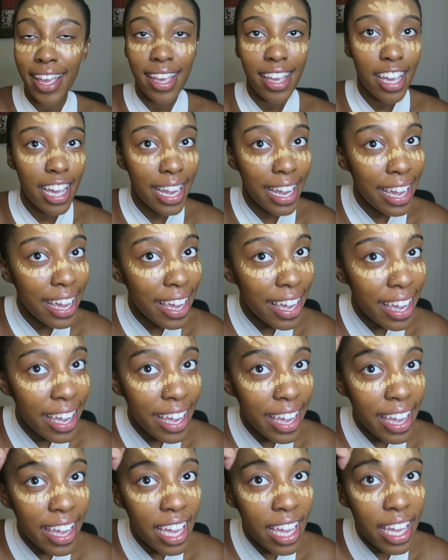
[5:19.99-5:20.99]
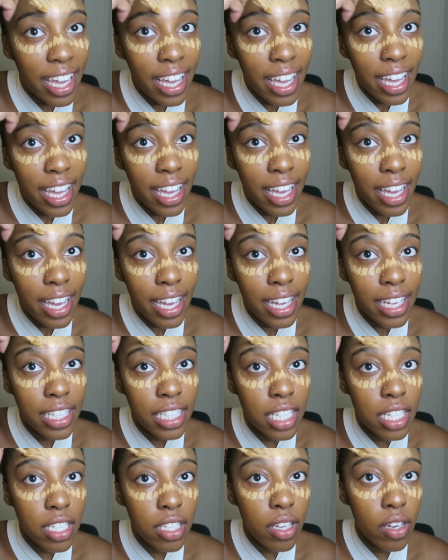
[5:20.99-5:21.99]
Okay. And
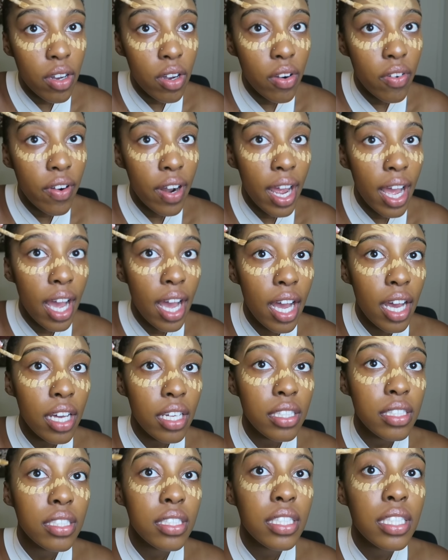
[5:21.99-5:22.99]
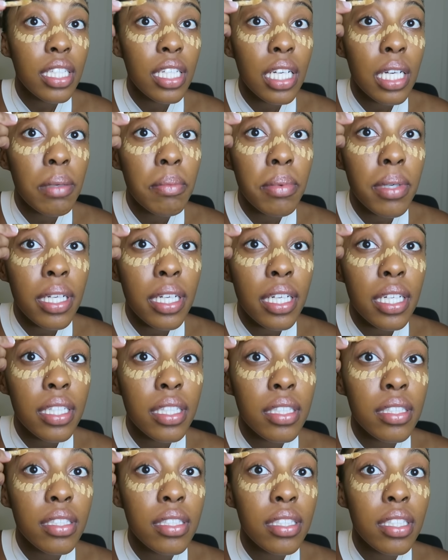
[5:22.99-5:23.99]
just go around the
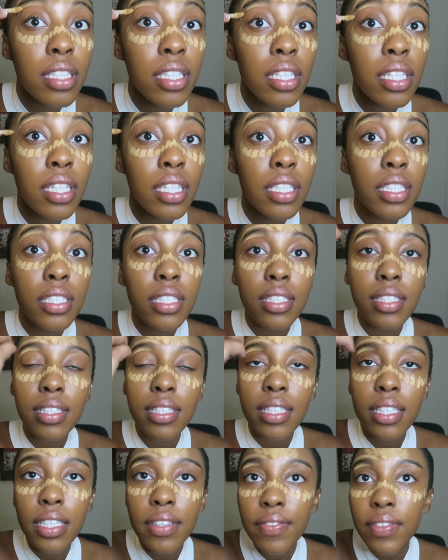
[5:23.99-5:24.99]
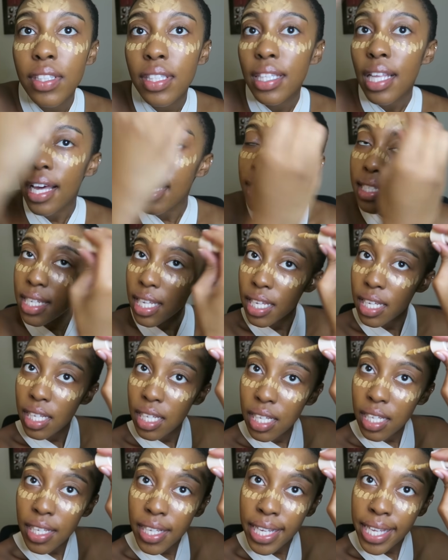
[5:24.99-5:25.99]
eyebrows just to give it that
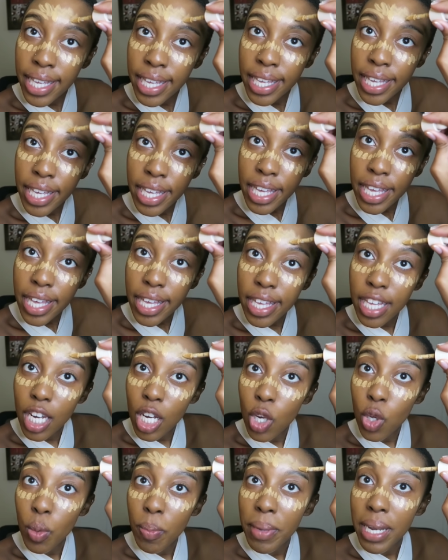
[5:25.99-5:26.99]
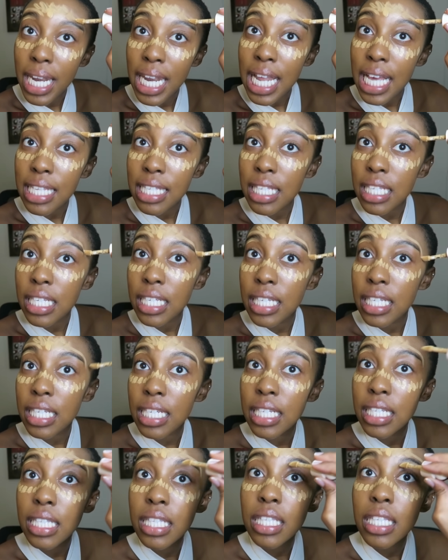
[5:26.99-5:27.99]

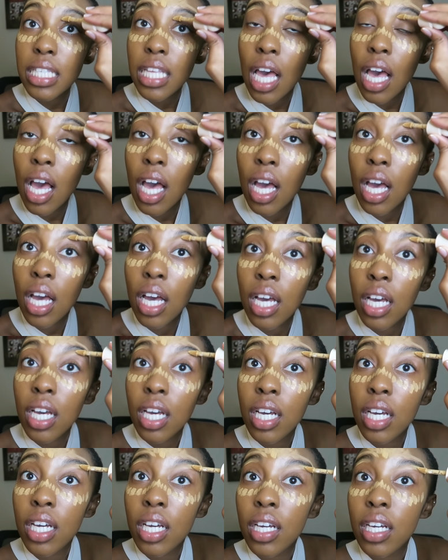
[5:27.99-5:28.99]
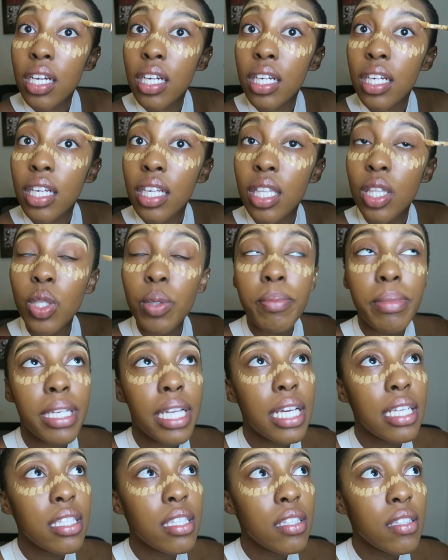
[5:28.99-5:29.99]
illuminescence.
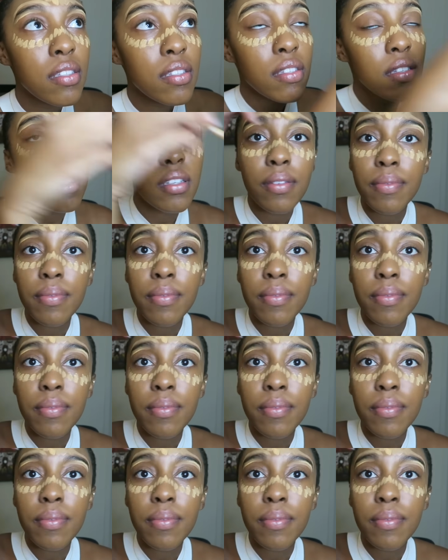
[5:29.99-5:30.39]
Illuminescence?